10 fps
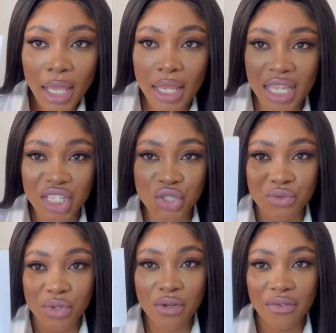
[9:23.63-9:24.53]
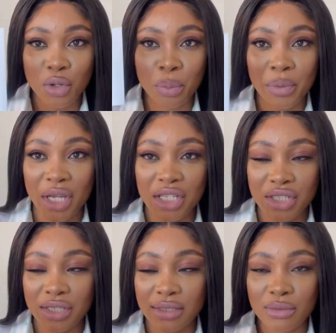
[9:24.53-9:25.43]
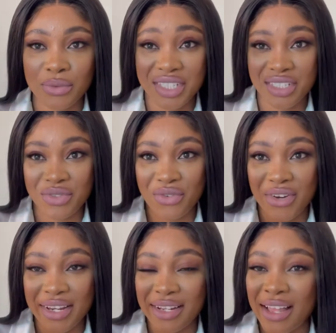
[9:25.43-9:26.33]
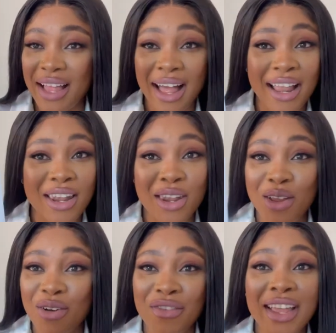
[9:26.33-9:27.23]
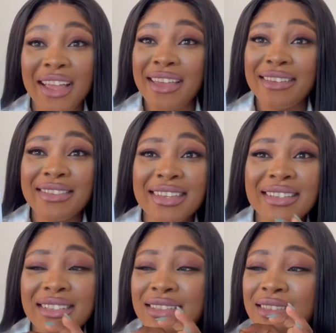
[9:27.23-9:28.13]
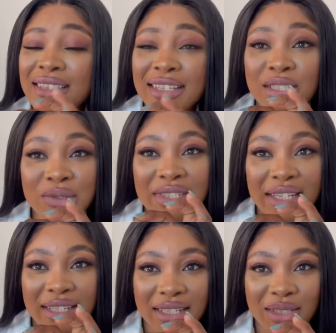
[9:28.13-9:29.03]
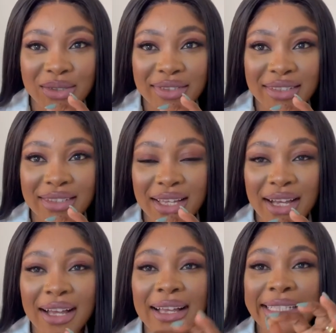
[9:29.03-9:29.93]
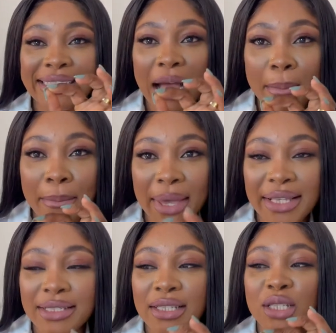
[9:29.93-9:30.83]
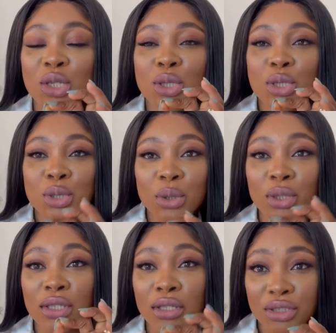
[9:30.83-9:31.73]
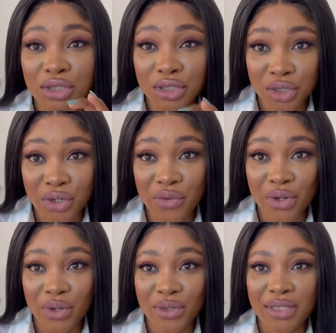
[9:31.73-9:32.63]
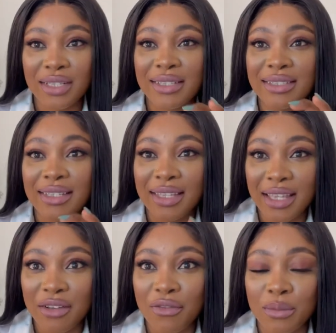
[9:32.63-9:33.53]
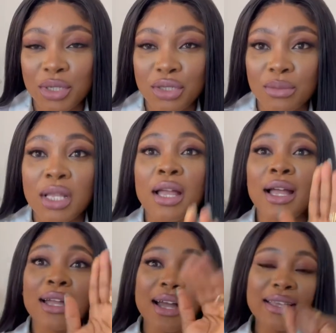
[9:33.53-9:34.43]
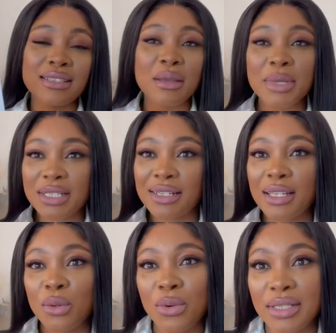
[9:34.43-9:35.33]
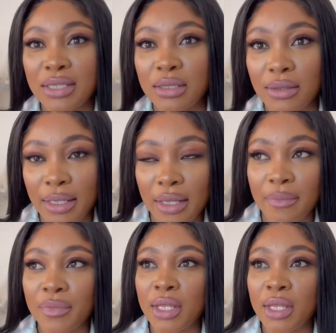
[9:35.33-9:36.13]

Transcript: history of your purchase, which is great. I love these little details, yeah, that makes it so luxurious to get from the shop. Guys, let me tell you one thing, okay?